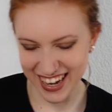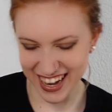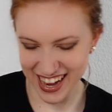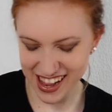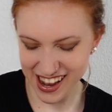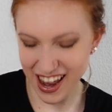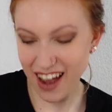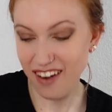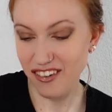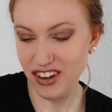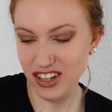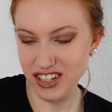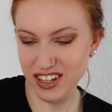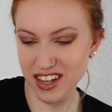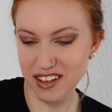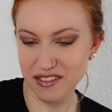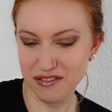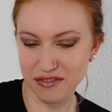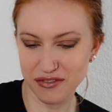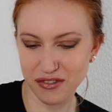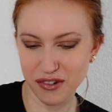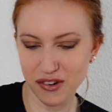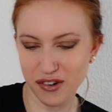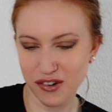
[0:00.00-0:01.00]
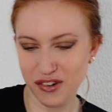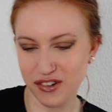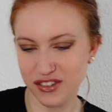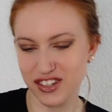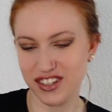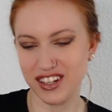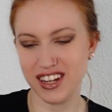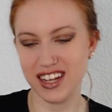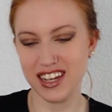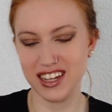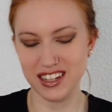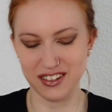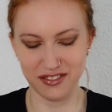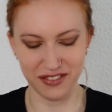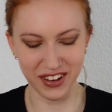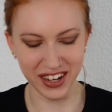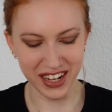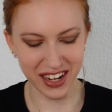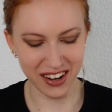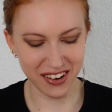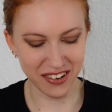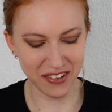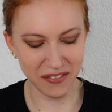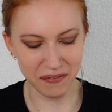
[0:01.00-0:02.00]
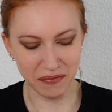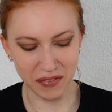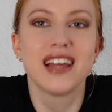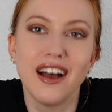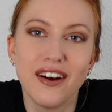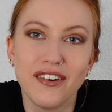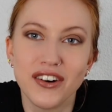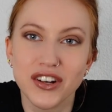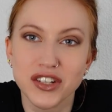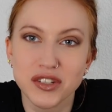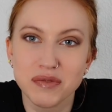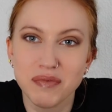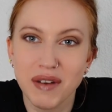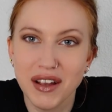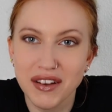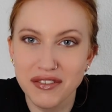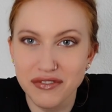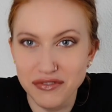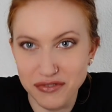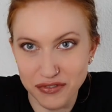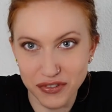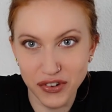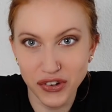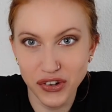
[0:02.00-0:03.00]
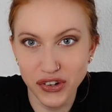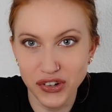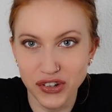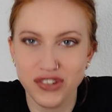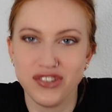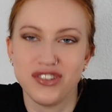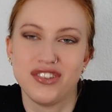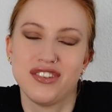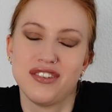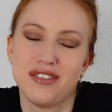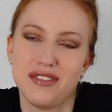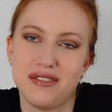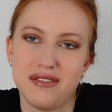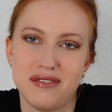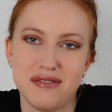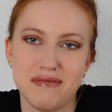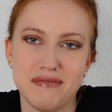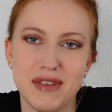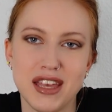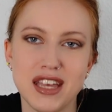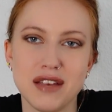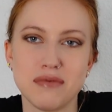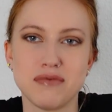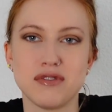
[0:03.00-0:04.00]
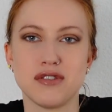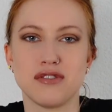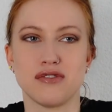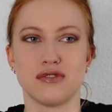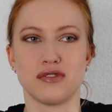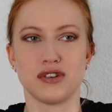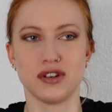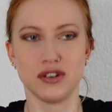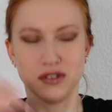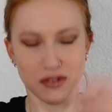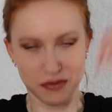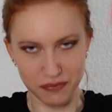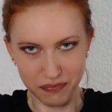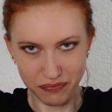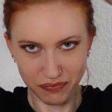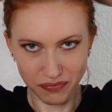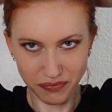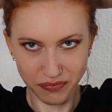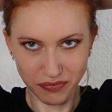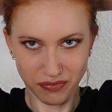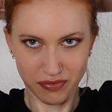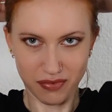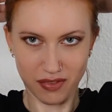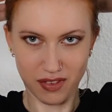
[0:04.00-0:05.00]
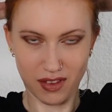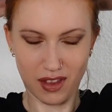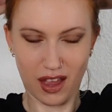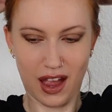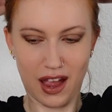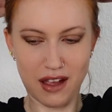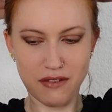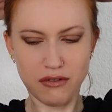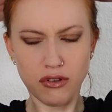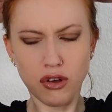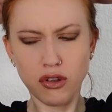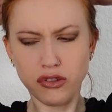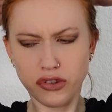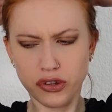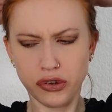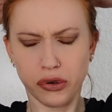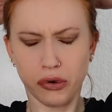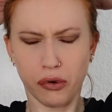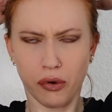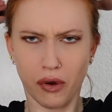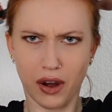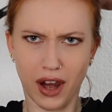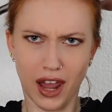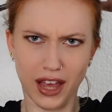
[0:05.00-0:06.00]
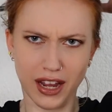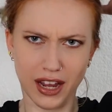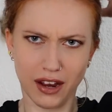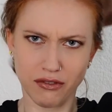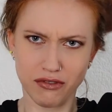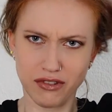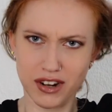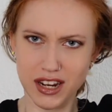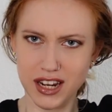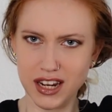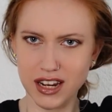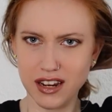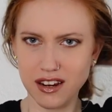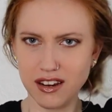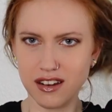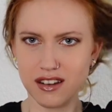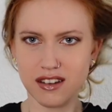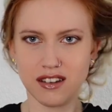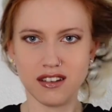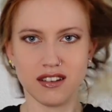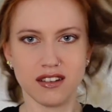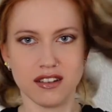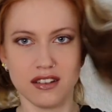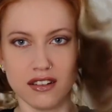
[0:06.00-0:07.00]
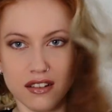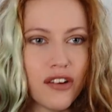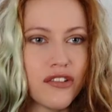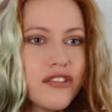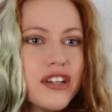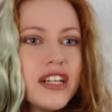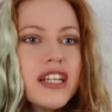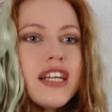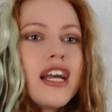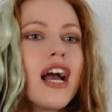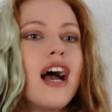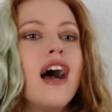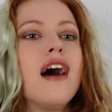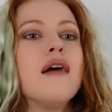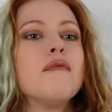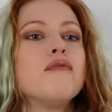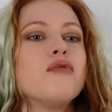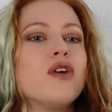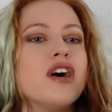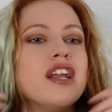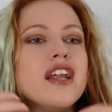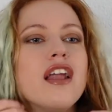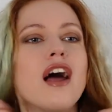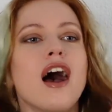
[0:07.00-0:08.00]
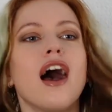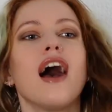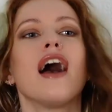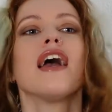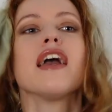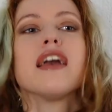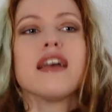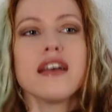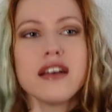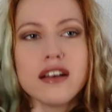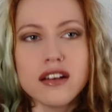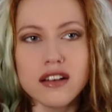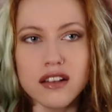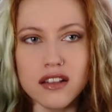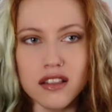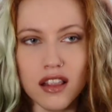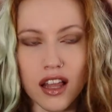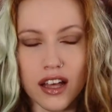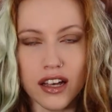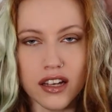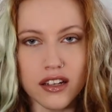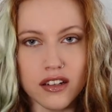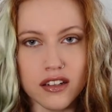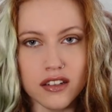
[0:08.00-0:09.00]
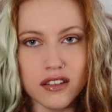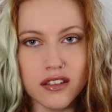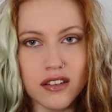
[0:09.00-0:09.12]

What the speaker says: That was it for today's video. That was my first makeup tutorial. I will do like a recap when I like